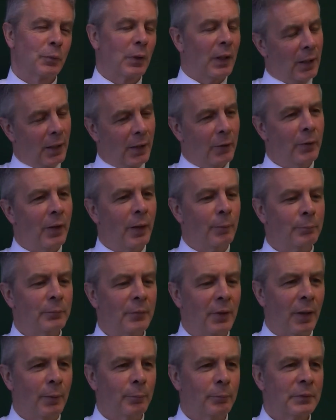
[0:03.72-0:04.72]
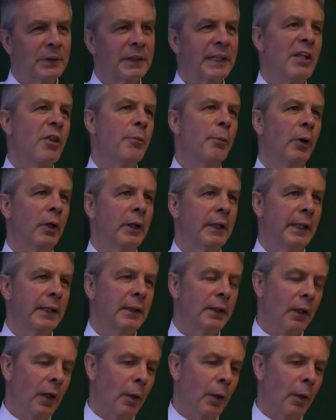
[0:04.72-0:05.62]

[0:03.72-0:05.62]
Hello, I'm, I'm Keith Perkin.